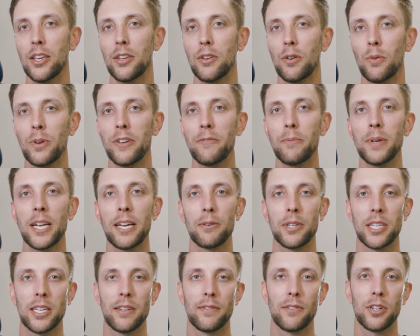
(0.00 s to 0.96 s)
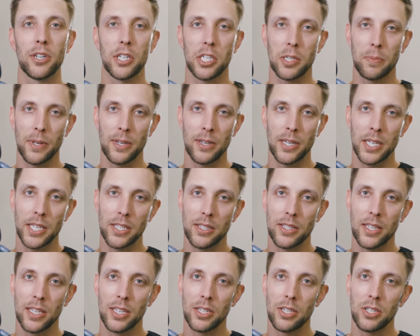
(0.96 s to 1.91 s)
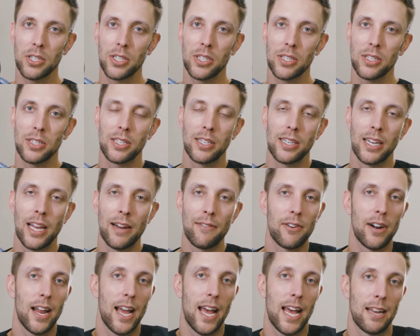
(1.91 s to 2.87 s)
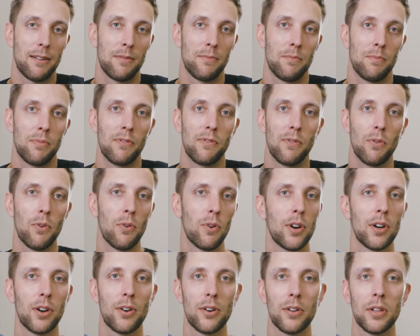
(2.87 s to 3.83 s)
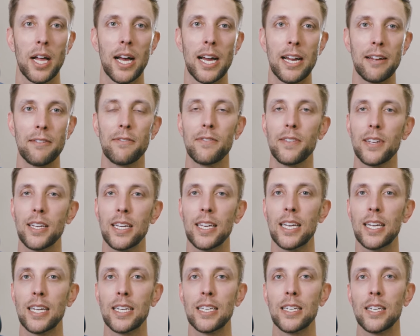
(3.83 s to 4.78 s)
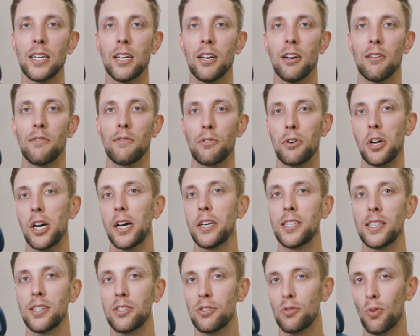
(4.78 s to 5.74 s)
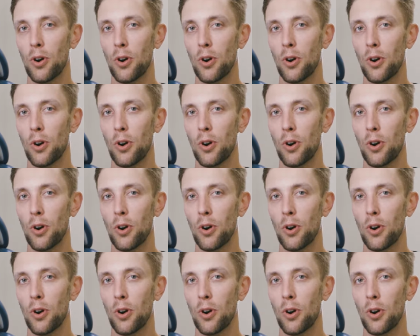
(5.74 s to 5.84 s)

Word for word: You know, we've been able to give her an experience that she's never had before in her life, and for us, it's